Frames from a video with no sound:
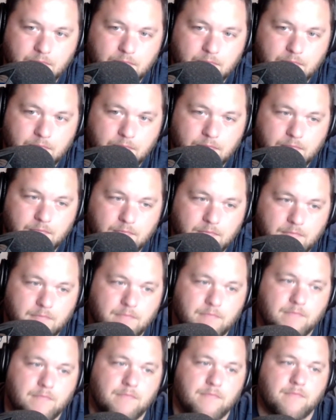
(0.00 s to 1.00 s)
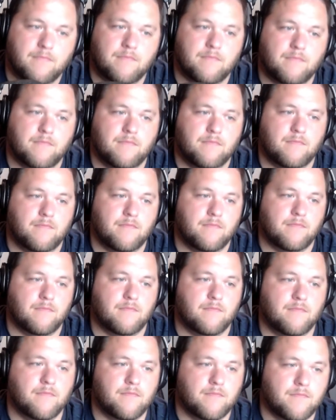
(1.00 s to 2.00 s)

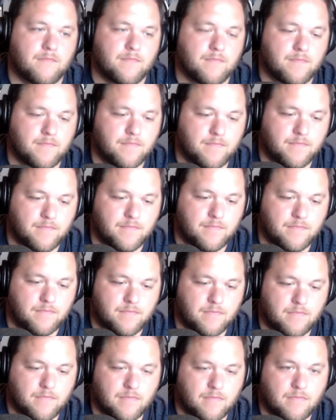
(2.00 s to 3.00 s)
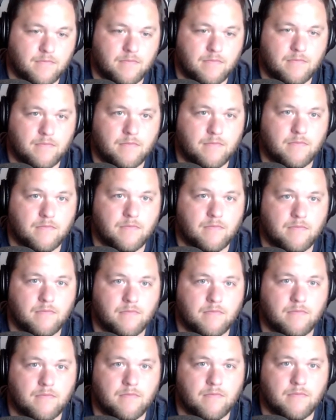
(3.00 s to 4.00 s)

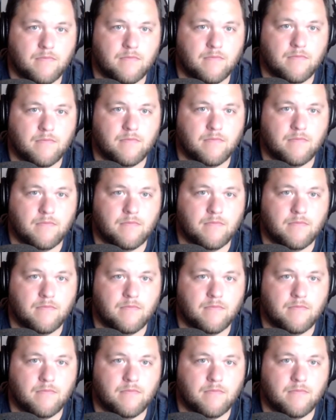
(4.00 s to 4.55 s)
(silent)